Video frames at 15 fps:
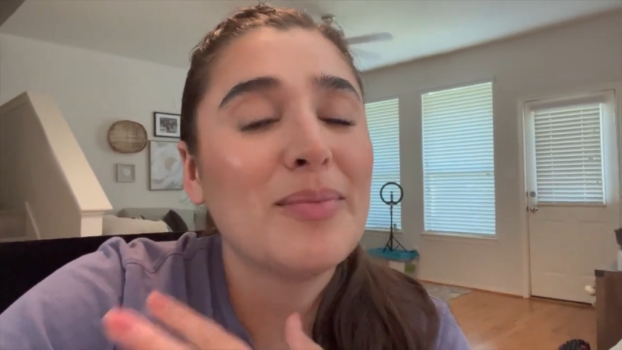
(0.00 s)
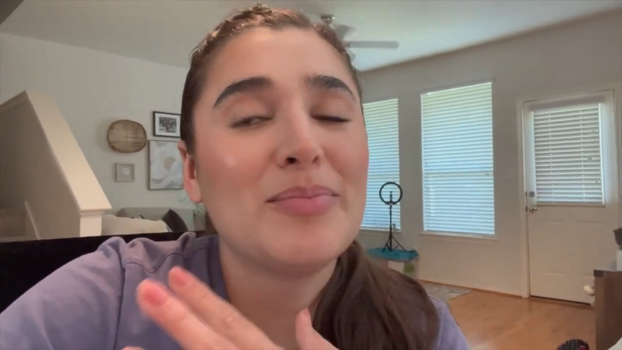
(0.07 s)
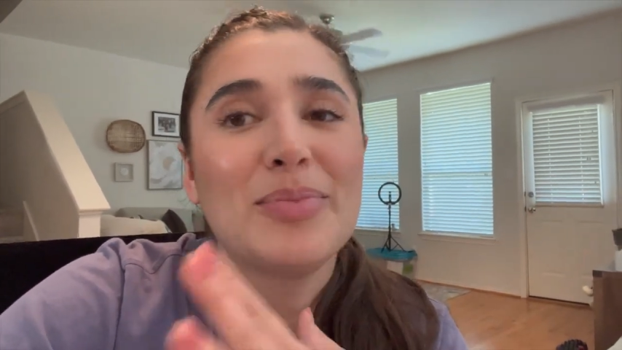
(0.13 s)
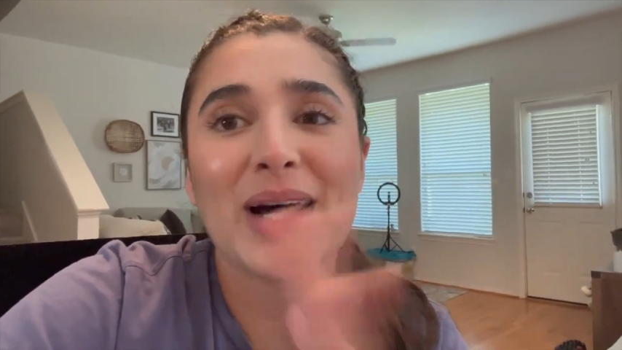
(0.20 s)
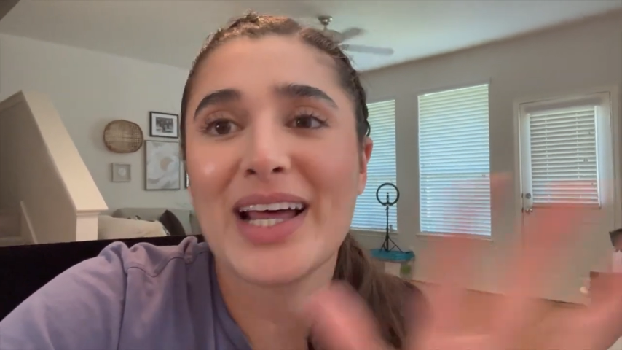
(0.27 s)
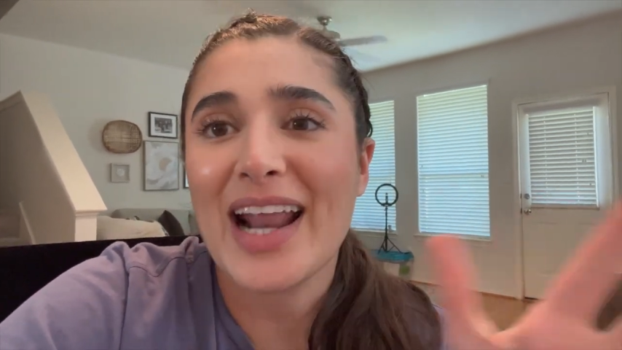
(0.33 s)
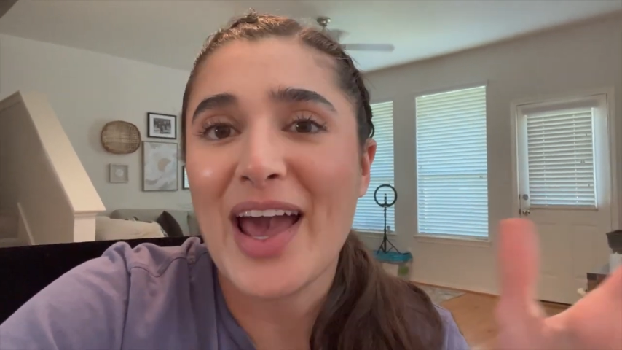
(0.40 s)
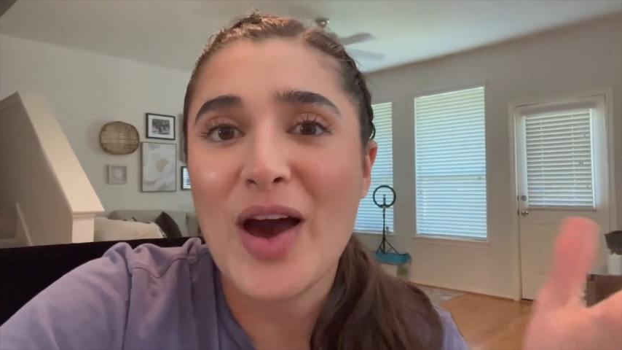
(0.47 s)

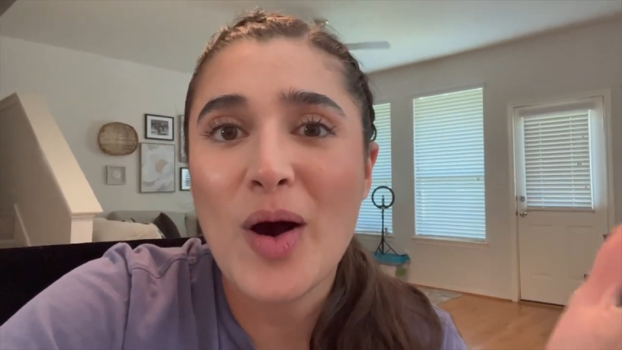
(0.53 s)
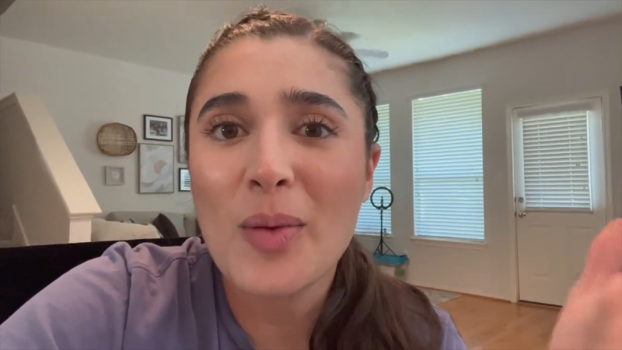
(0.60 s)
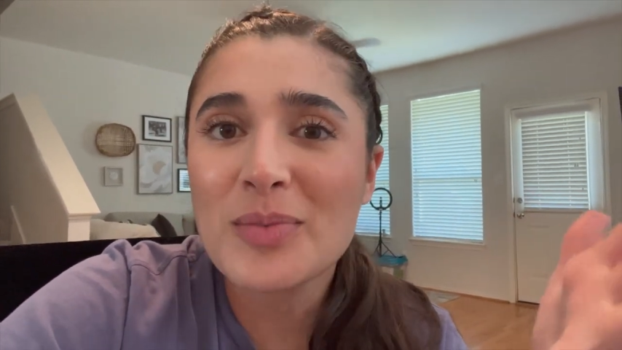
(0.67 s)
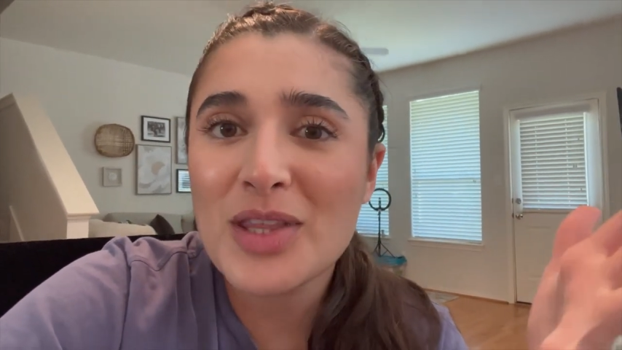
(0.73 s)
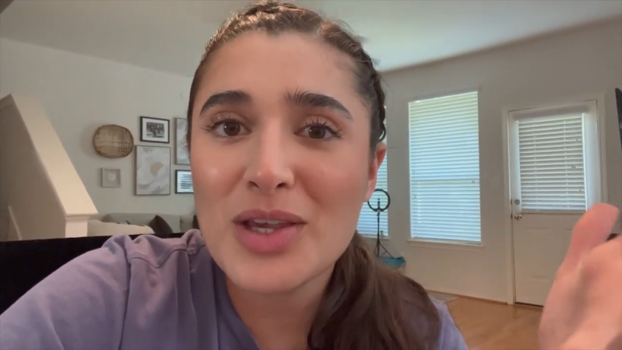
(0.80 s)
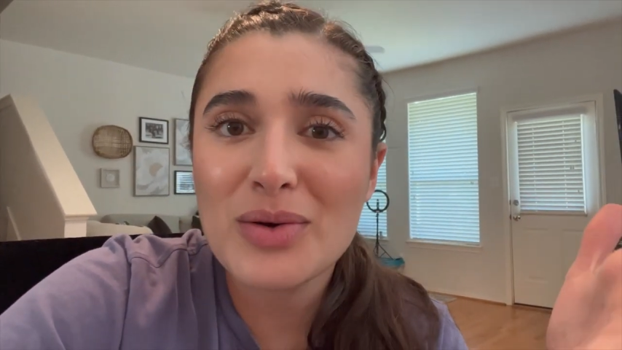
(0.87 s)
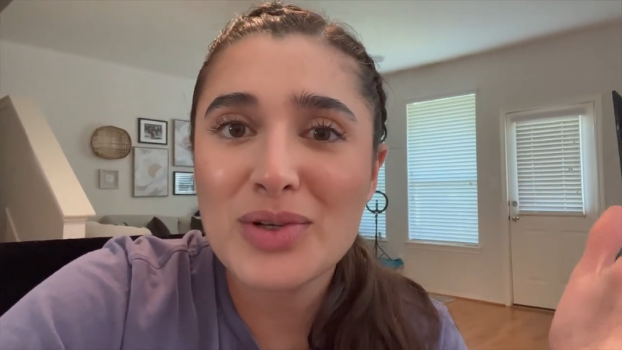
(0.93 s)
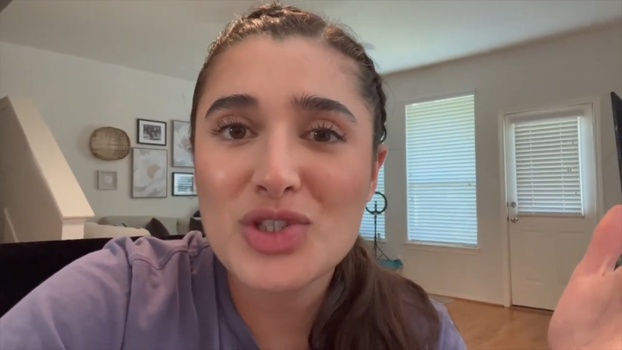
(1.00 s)
but I hope
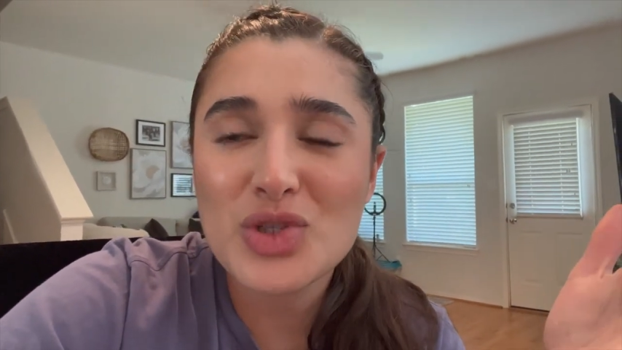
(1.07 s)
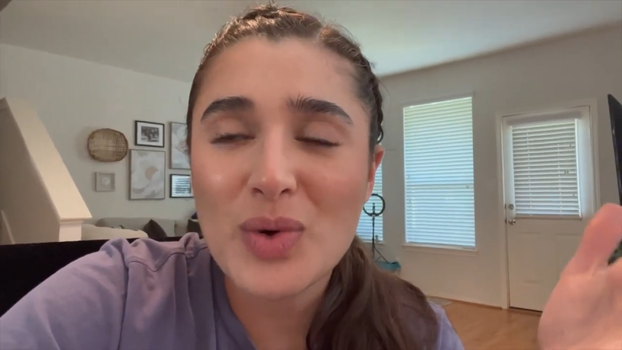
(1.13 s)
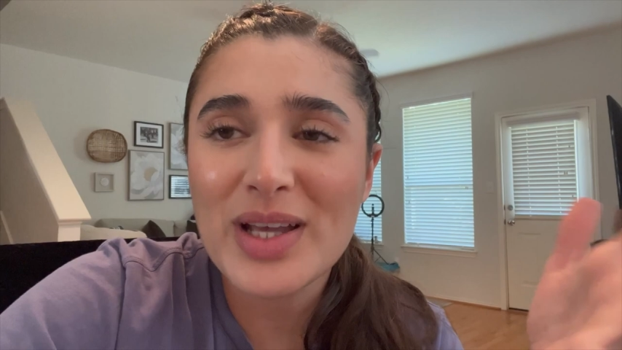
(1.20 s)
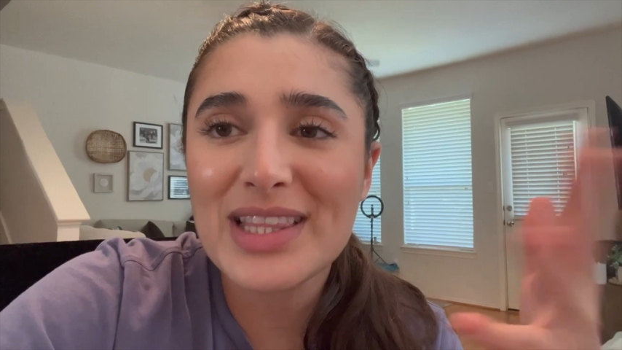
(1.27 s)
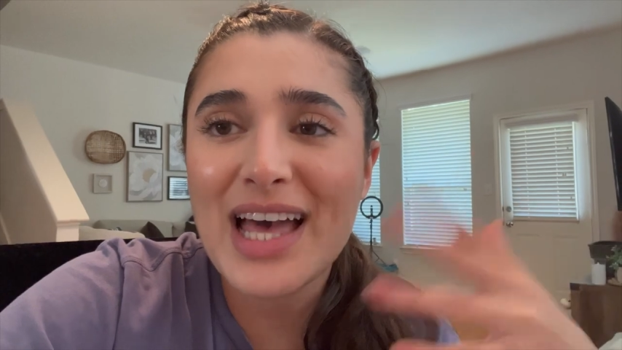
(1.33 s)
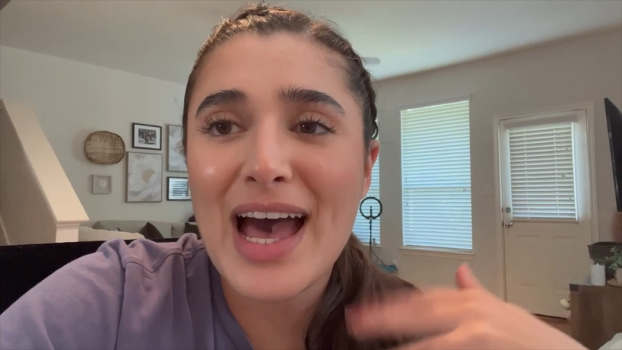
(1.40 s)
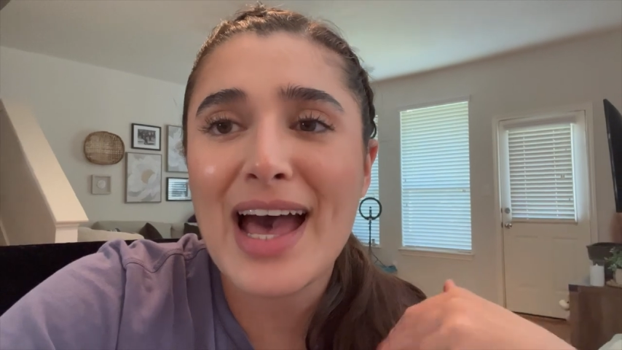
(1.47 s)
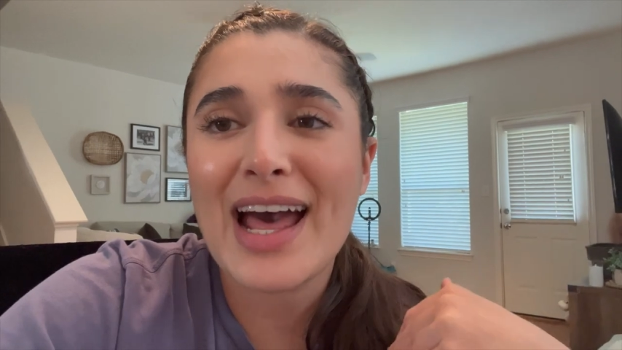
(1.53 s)
that you enjoyed
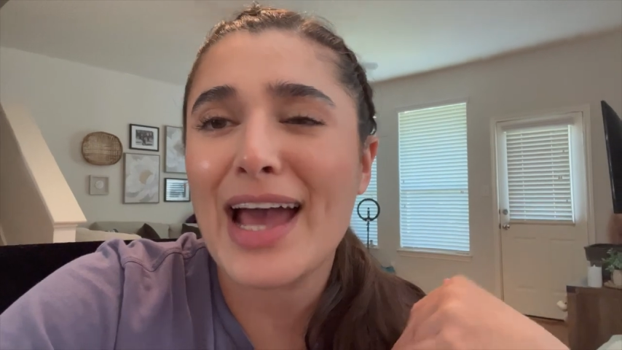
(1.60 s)
that.